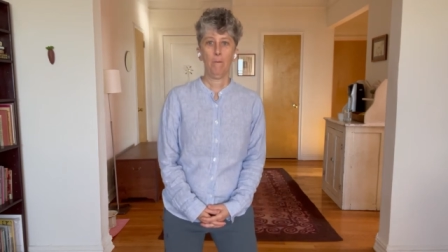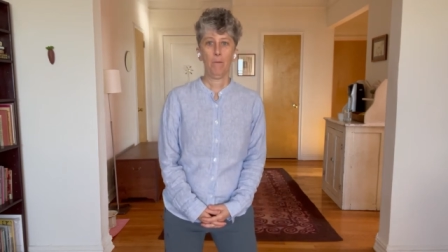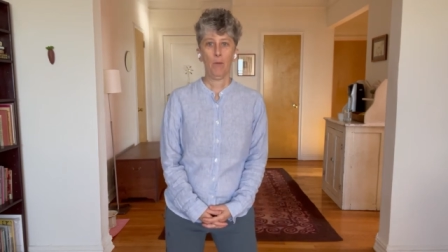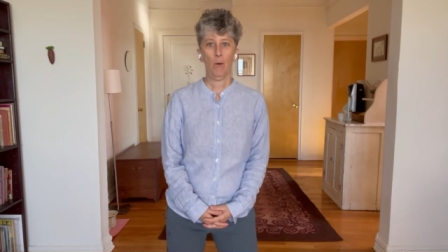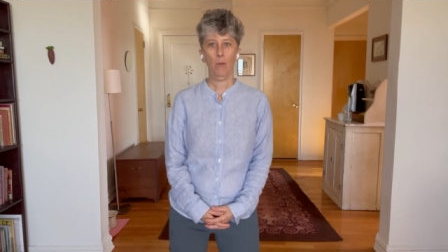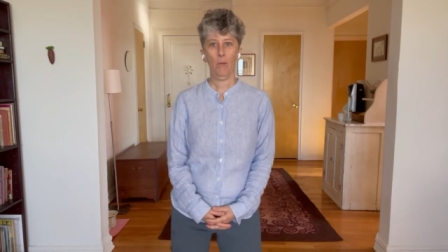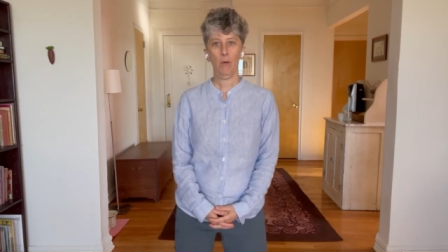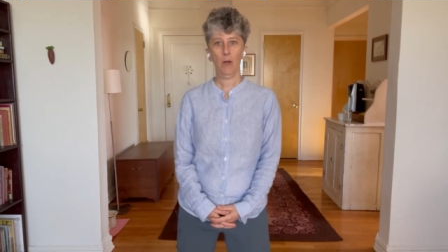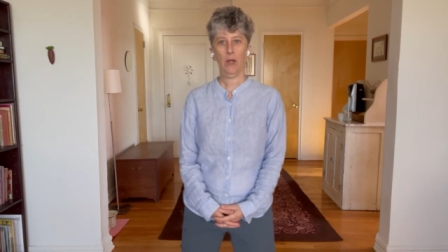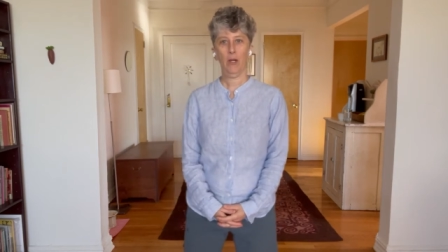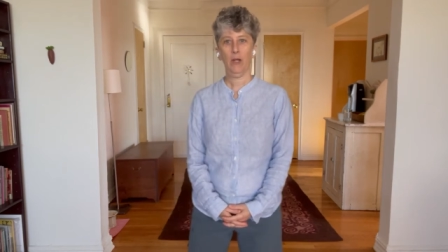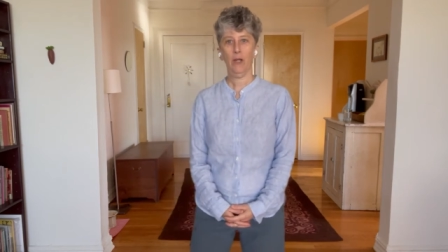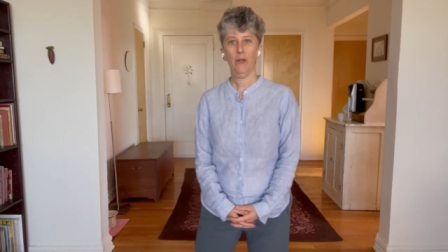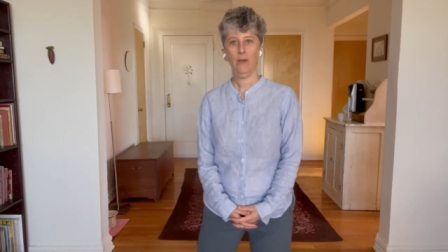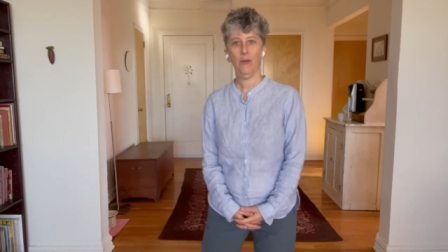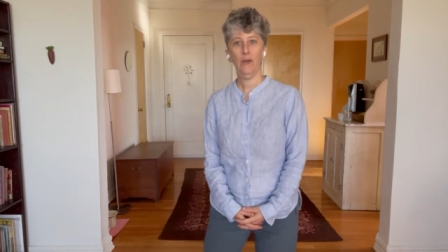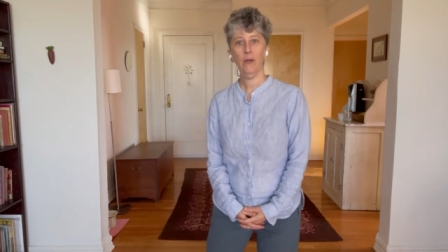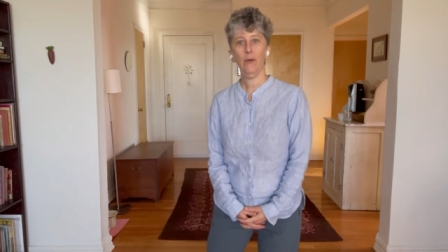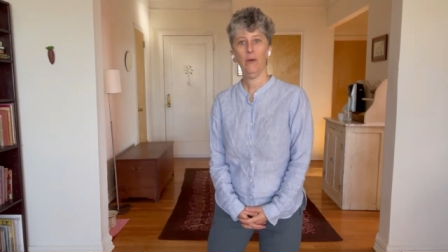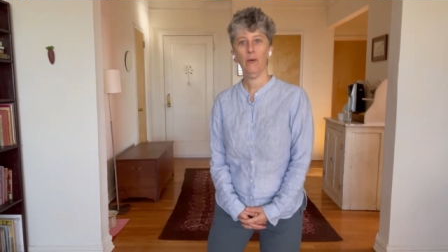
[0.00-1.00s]
what we're going
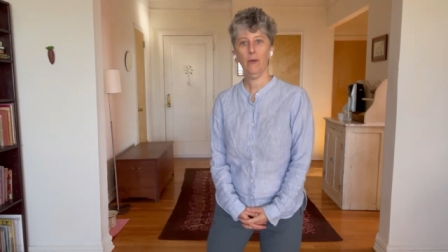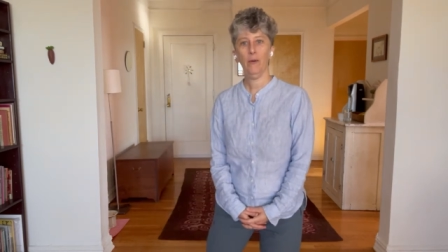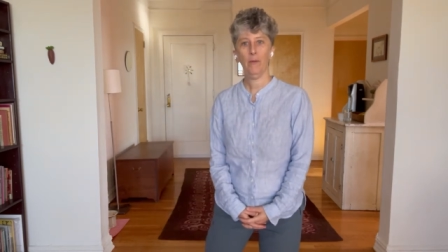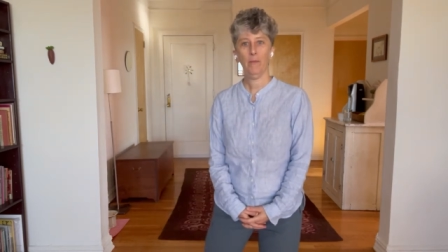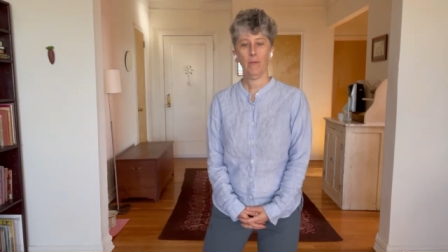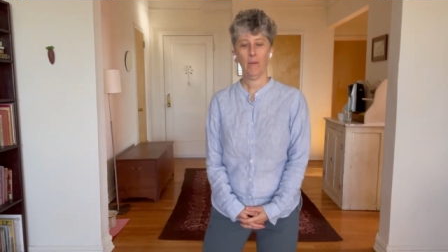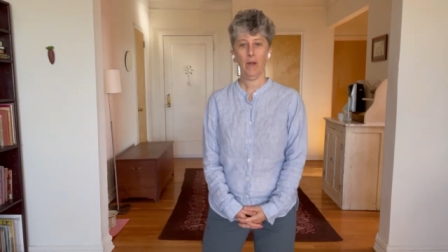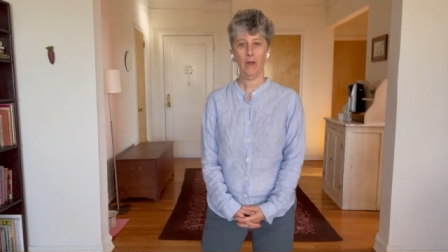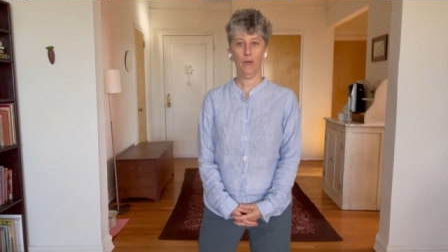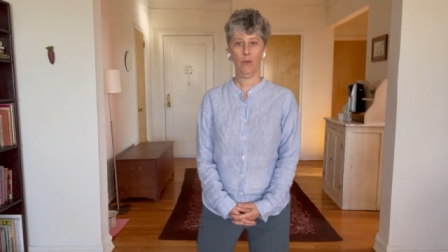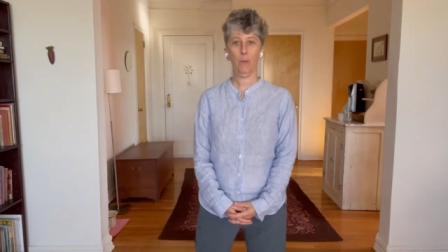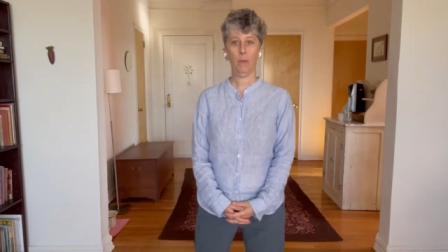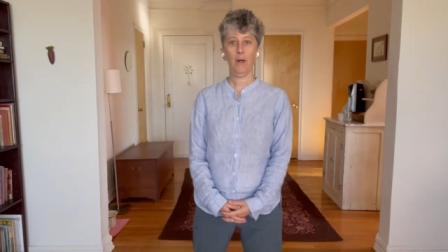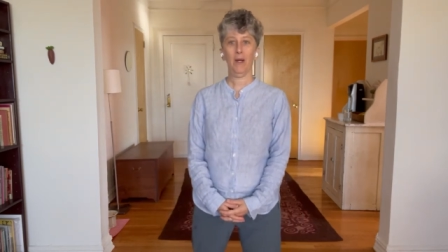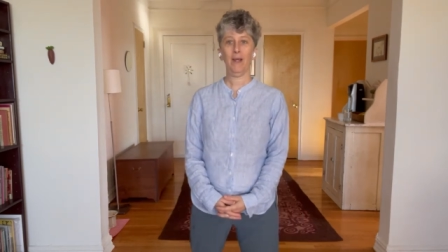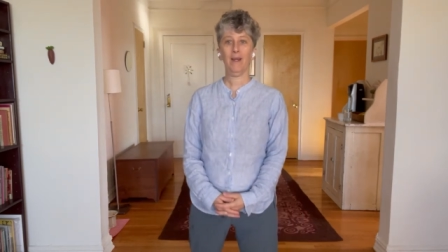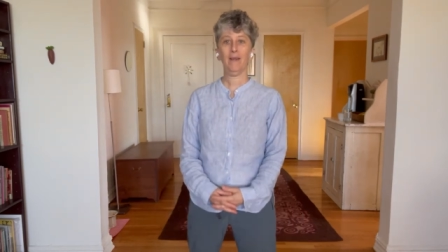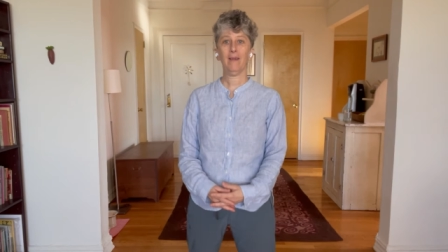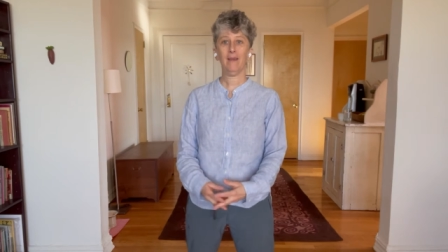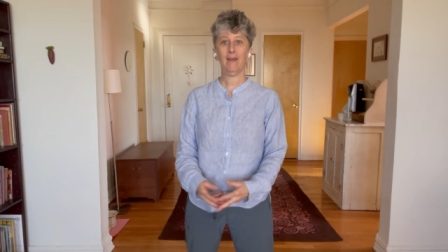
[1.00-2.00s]
to do is
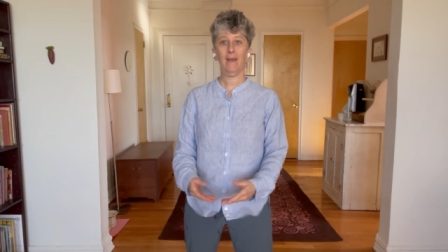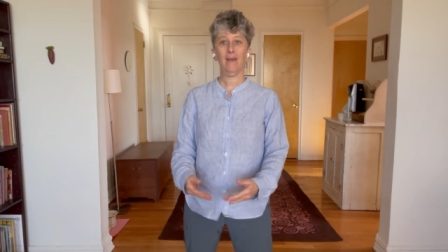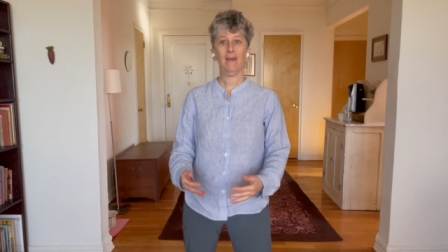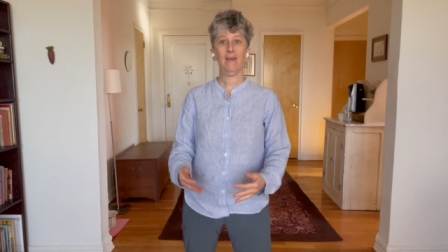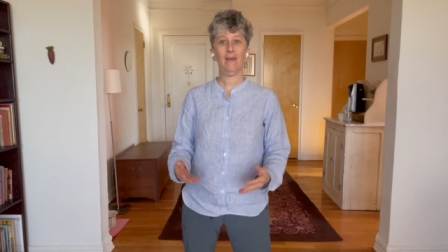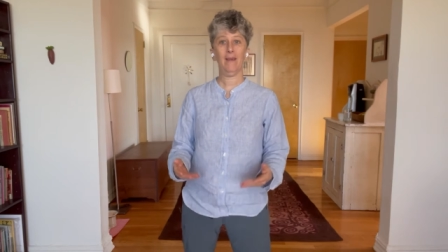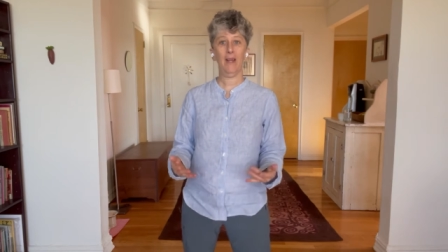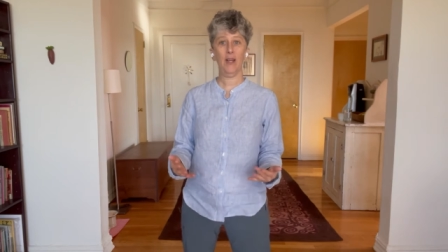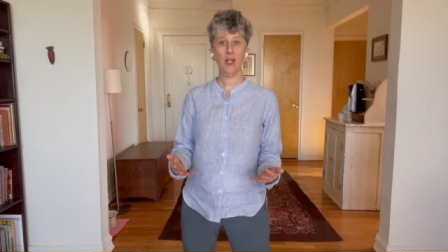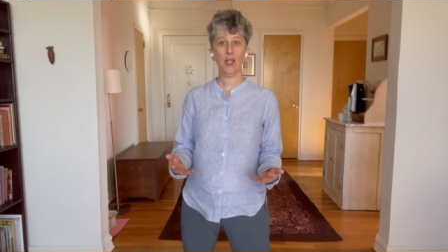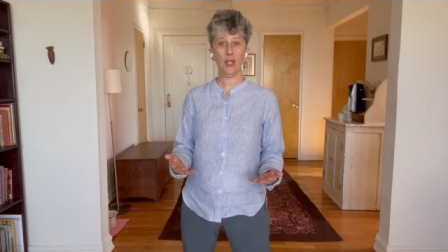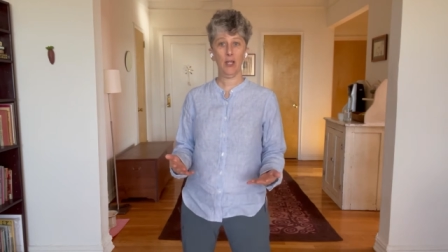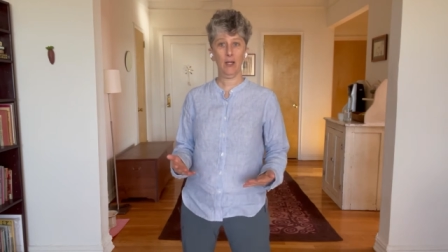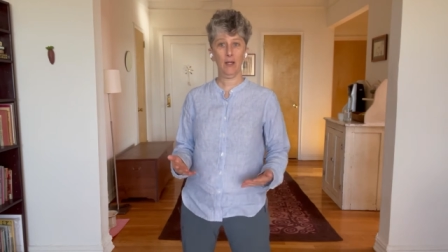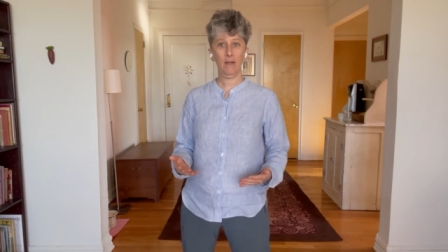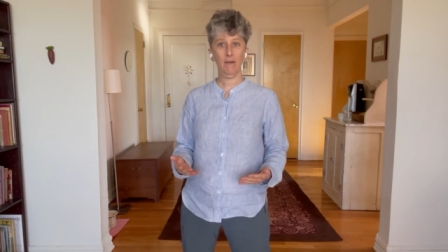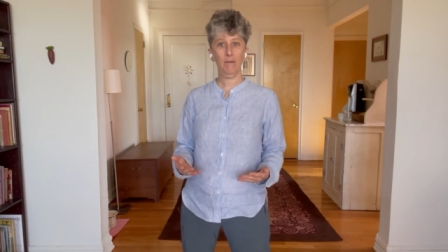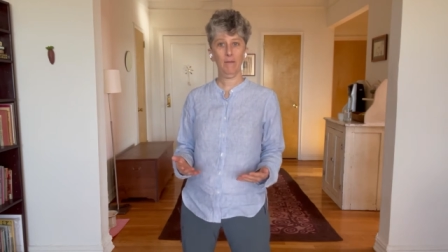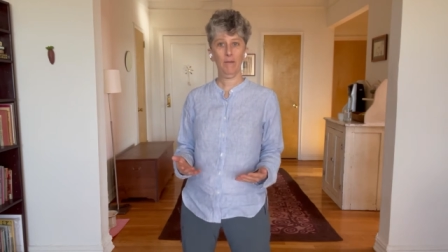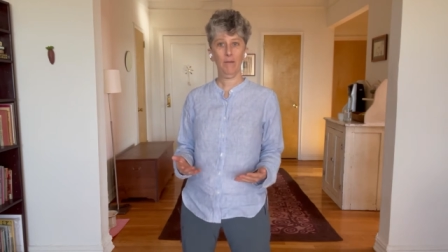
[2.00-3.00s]
bring
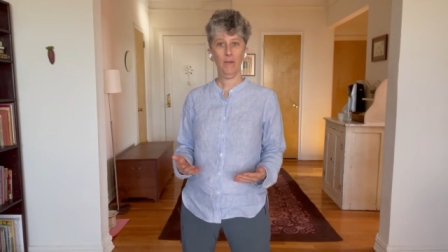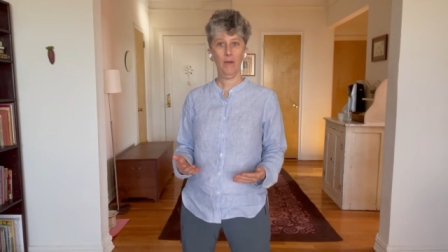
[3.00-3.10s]
sensation